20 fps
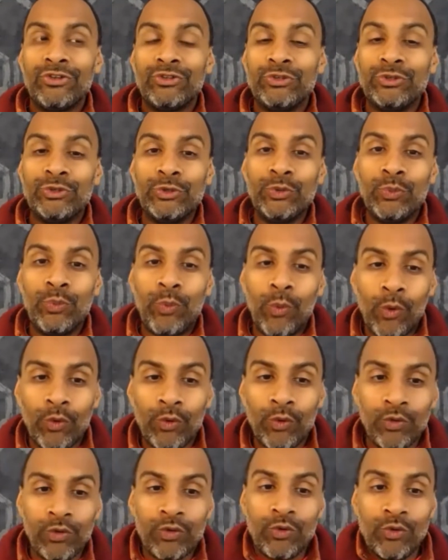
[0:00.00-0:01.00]
You
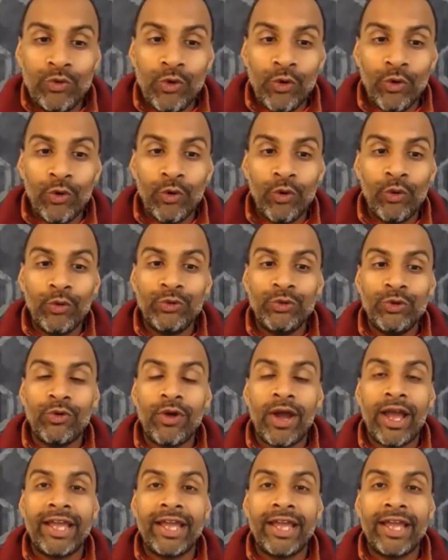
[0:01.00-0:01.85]
won't know you're